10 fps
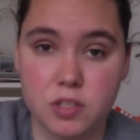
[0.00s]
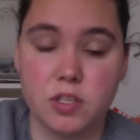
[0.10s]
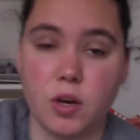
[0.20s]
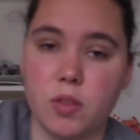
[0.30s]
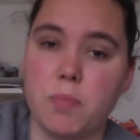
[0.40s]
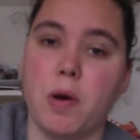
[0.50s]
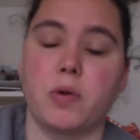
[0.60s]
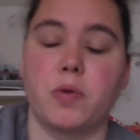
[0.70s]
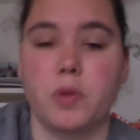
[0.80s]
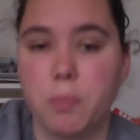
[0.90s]
So the
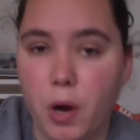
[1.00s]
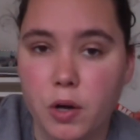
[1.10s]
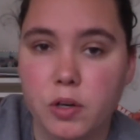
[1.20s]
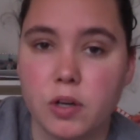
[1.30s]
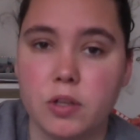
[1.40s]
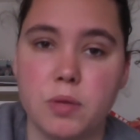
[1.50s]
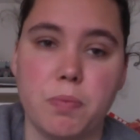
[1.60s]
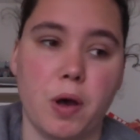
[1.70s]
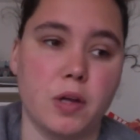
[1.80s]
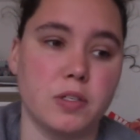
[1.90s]
bond with your partner, the
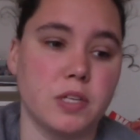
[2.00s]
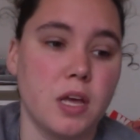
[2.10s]
bond,